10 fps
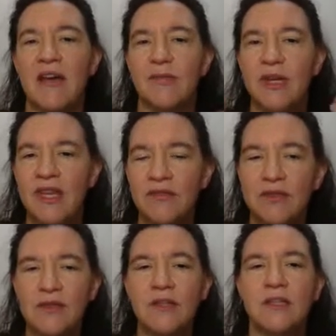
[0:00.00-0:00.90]
we're
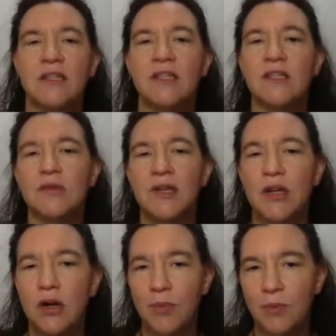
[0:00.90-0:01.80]
given the discrete
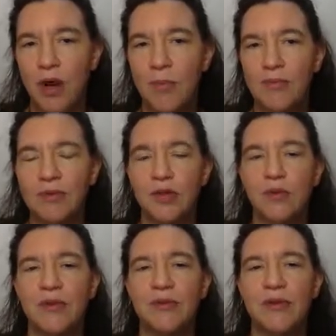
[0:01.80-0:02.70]
log problem, so
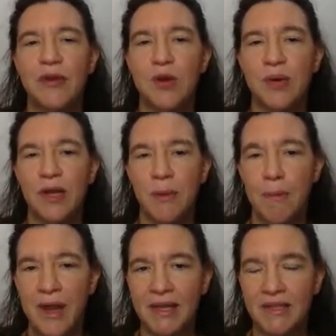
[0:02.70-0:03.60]
we're knowing a
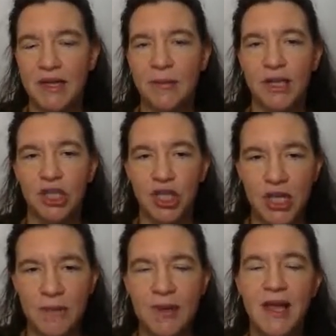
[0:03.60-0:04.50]
base element
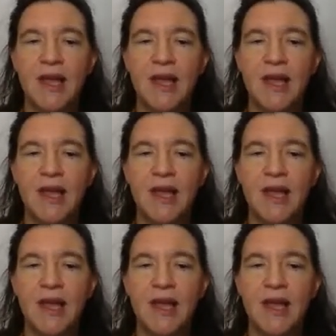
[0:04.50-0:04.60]
g,